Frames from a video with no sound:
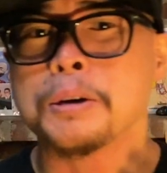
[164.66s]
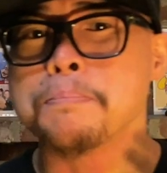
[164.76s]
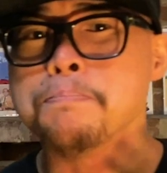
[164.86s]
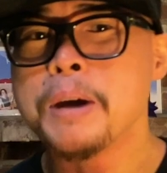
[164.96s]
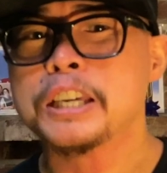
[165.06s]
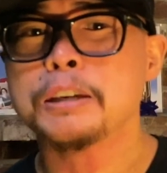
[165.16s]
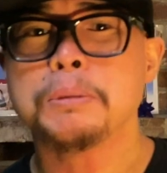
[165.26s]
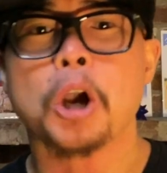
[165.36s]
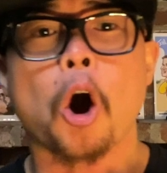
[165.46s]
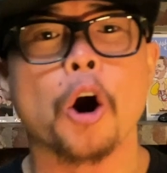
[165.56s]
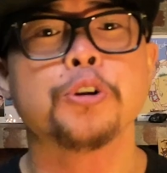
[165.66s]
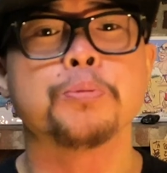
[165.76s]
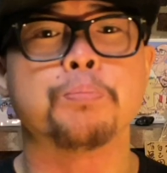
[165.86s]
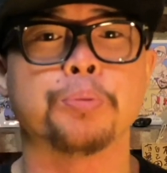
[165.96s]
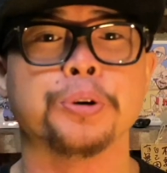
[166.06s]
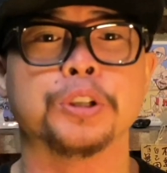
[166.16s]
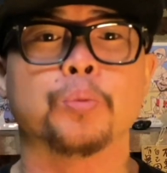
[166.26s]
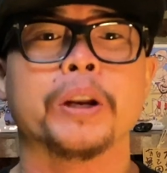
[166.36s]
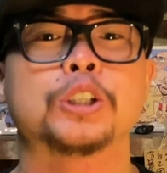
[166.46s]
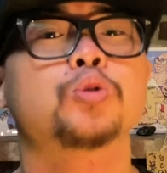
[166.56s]
making me hard to breathe
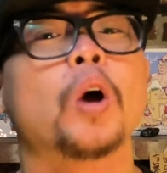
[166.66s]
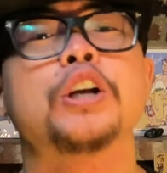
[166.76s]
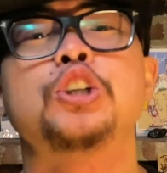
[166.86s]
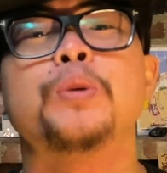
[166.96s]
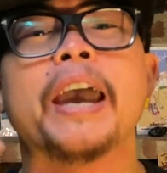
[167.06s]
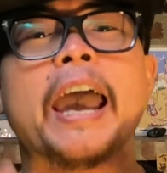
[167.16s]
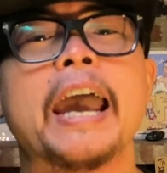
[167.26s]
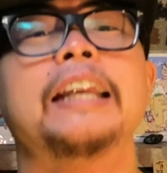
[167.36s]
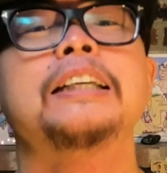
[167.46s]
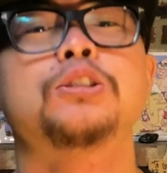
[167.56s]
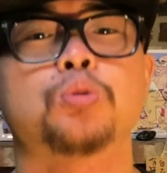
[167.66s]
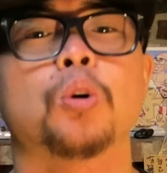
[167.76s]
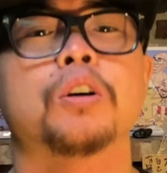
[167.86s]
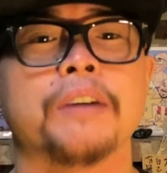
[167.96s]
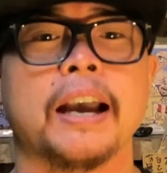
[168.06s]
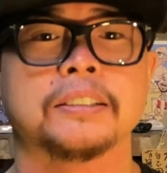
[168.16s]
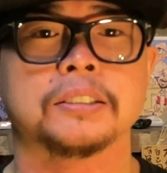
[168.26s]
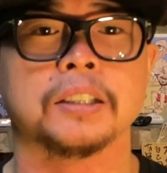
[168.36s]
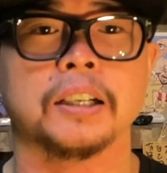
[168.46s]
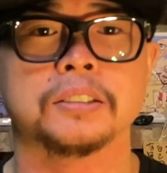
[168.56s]
when I tried to do any sort of
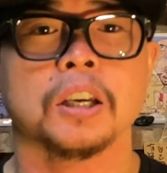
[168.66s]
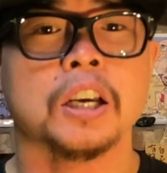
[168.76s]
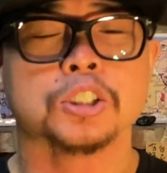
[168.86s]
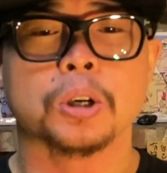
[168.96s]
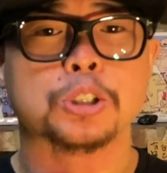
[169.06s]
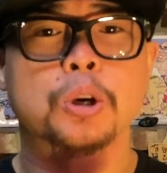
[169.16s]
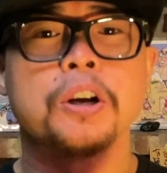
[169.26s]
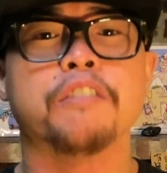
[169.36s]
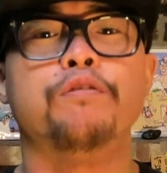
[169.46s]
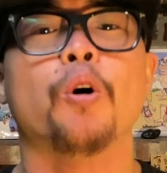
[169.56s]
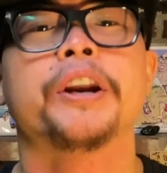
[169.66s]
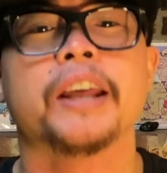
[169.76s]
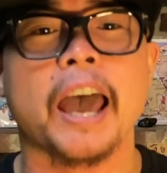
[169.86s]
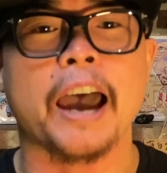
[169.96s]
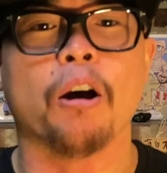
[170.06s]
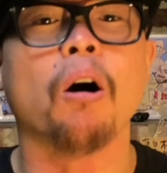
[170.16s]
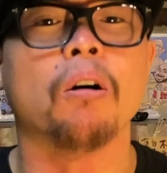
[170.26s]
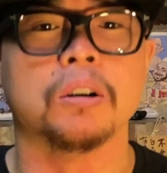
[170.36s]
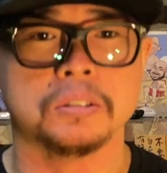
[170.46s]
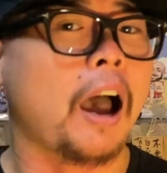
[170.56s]
exercise. So I tried to avoid it at all.